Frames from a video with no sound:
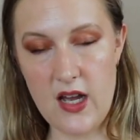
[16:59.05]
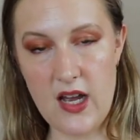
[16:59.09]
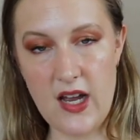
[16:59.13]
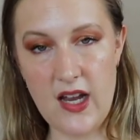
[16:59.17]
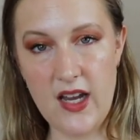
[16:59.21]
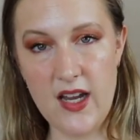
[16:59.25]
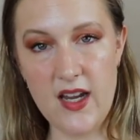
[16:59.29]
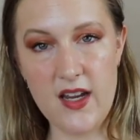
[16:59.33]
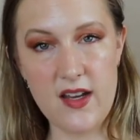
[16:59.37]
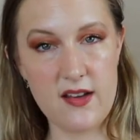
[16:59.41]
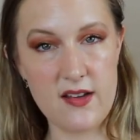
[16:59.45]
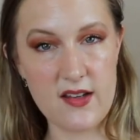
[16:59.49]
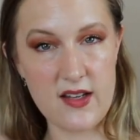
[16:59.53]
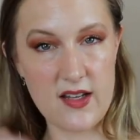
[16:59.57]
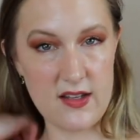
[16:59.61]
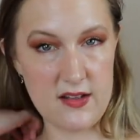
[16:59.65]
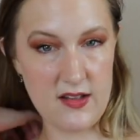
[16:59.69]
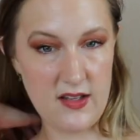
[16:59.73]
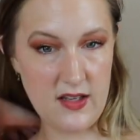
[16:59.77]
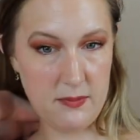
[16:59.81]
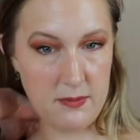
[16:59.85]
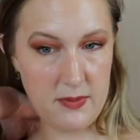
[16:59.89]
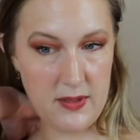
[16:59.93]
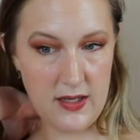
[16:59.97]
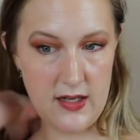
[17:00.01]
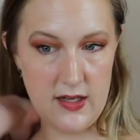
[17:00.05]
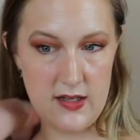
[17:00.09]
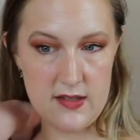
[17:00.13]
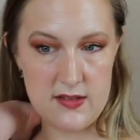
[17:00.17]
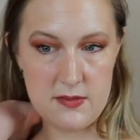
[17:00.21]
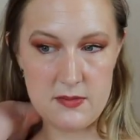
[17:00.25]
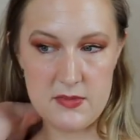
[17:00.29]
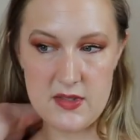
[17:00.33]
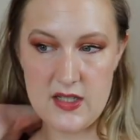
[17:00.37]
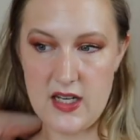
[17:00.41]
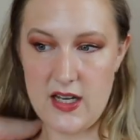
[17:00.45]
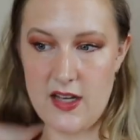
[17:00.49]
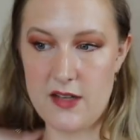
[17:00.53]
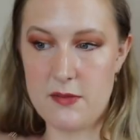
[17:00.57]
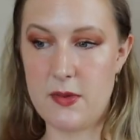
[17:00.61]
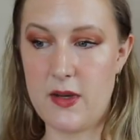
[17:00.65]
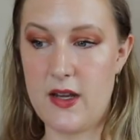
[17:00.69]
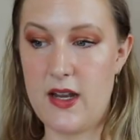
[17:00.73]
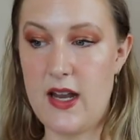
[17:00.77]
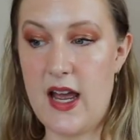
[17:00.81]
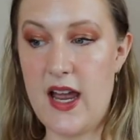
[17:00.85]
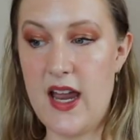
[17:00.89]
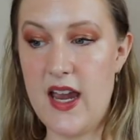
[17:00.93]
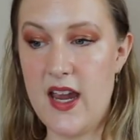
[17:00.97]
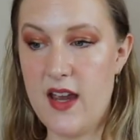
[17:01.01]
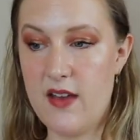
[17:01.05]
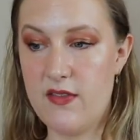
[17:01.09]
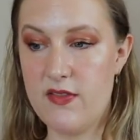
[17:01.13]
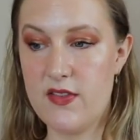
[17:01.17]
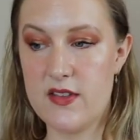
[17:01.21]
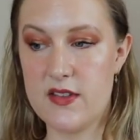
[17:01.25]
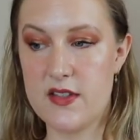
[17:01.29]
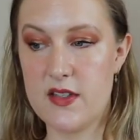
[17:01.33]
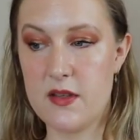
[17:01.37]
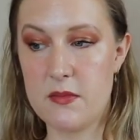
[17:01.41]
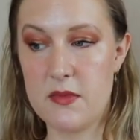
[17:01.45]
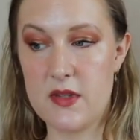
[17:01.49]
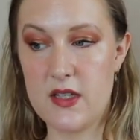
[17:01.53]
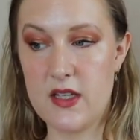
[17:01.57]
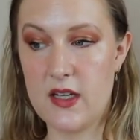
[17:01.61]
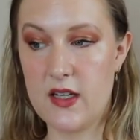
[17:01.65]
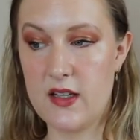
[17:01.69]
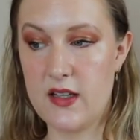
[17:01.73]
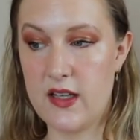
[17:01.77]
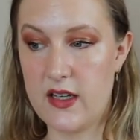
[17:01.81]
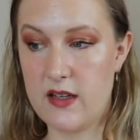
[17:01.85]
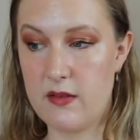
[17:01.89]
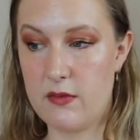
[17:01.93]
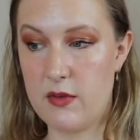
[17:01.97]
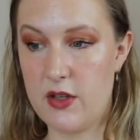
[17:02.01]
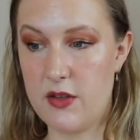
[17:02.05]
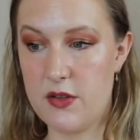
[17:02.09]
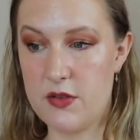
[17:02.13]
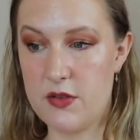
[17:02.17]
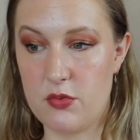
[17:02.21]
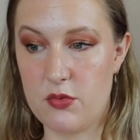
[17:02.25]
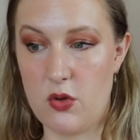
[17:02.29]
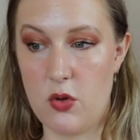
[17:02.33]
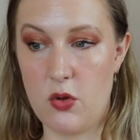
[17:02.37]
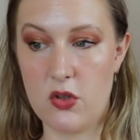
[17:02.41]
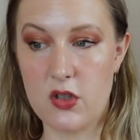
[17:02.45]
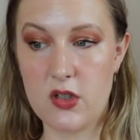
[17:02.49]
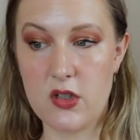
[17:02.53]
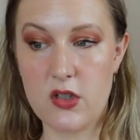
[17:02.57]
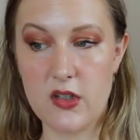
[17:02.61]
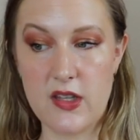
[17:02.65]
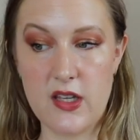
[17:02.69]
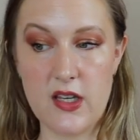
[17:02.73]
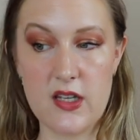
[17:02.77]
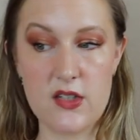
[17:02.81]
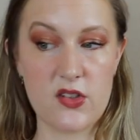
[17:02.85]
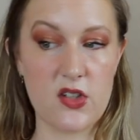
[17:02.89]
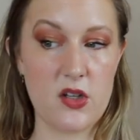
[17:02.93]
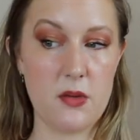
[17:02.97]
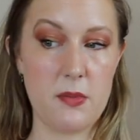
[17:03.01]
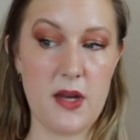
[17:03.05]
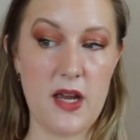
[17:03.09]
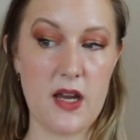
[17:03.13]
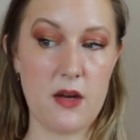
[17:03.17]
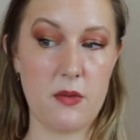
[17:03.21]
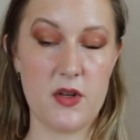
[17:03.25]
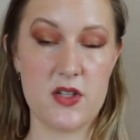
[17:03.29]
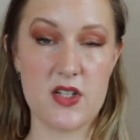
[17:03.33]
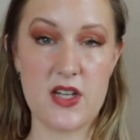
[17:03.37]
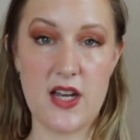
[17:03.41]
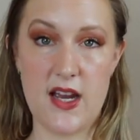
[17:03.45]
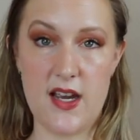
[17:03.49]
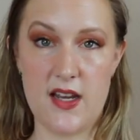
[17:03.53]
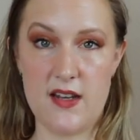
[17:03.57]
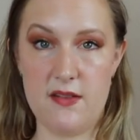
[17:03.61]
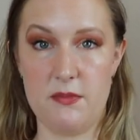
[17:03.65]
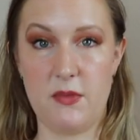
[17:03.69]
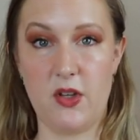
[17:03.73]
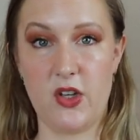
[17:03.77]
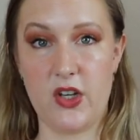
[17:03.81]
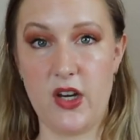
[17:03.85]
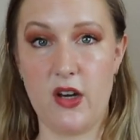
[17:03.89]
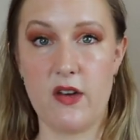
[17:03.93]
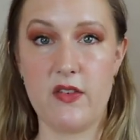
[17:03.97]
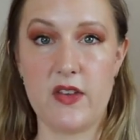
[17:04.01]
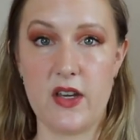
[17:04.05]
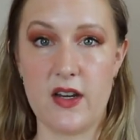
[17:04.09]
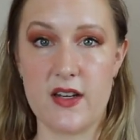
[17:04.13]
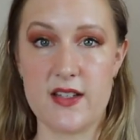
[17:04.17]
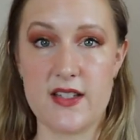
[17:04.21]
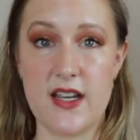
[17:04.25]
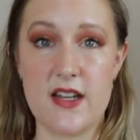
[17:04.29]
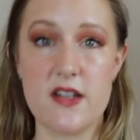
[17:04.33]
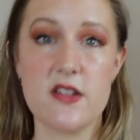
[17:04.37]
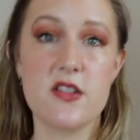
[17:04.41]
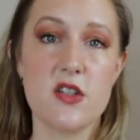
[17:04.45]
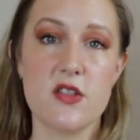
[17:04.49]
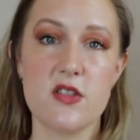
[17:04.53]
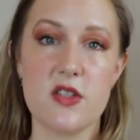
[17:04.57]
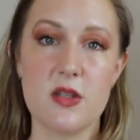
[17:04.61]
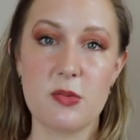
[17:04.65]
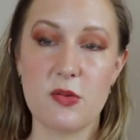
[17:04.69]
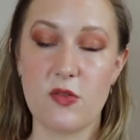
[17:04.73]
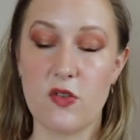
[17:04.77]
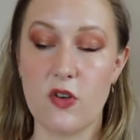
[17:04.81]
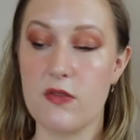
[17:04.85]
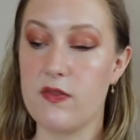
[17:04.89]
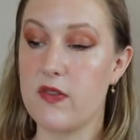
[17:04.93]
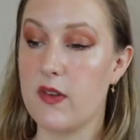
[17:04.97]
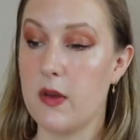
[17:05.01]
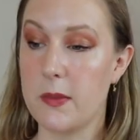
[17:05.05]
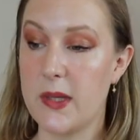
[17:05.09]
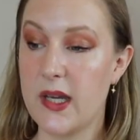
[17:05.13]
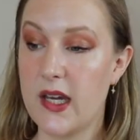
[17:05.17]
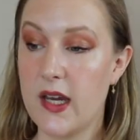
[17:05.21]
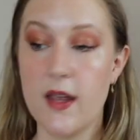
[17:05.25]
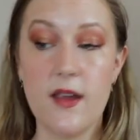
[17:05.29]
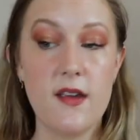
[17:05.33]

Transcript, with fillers: I get like pain sometimes, but I have something like one roller things for your back, which I'm looking over there because I just used it before filming.